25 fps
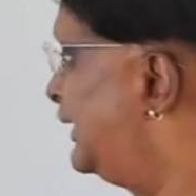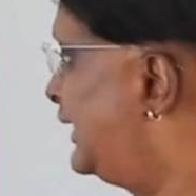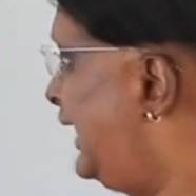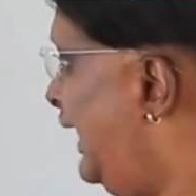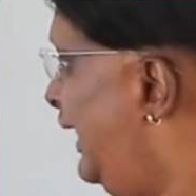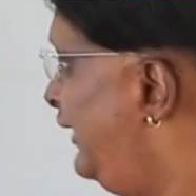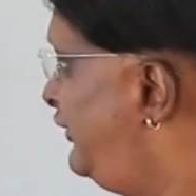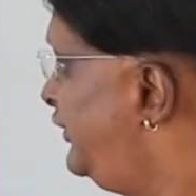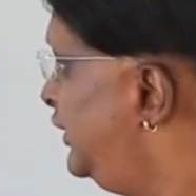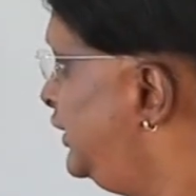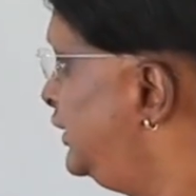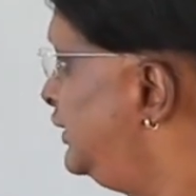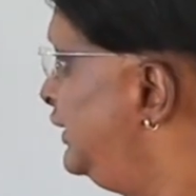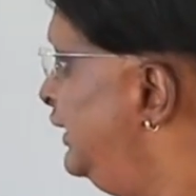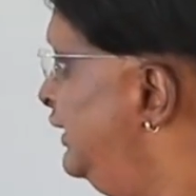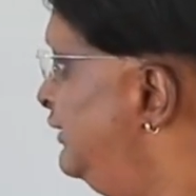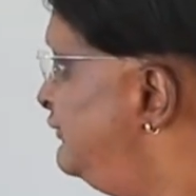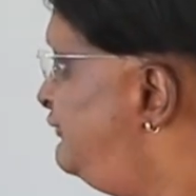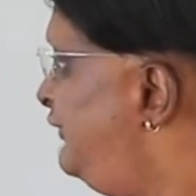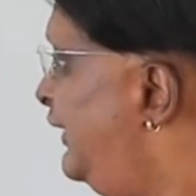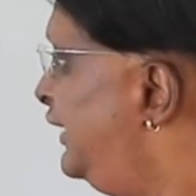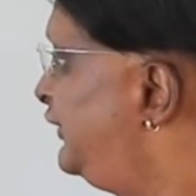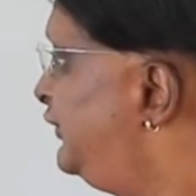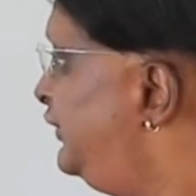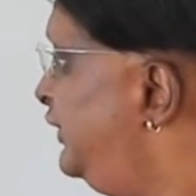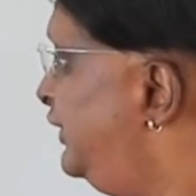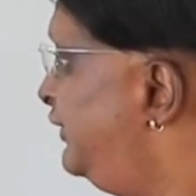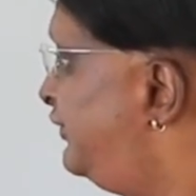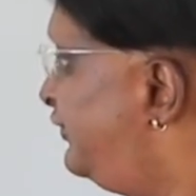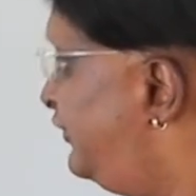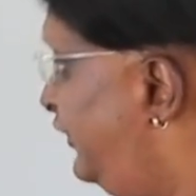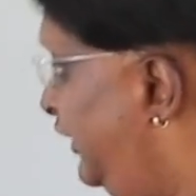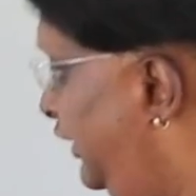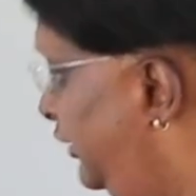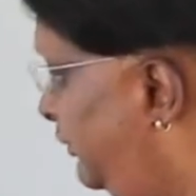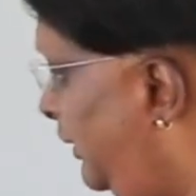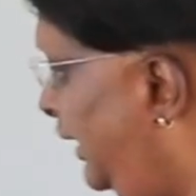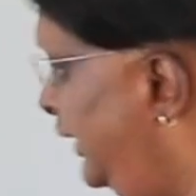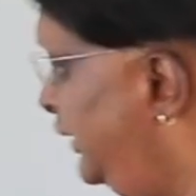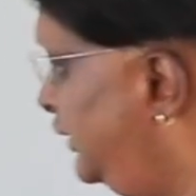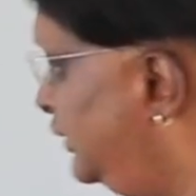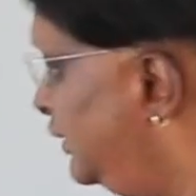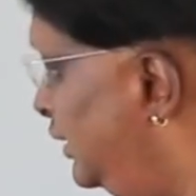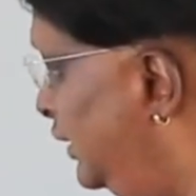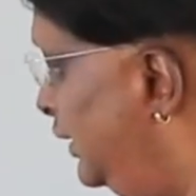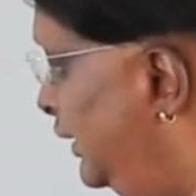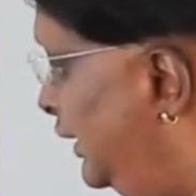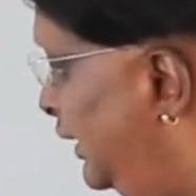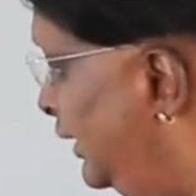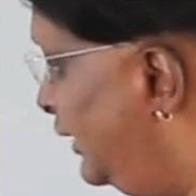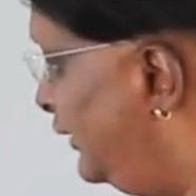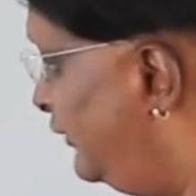Rather, in fact, it is C1.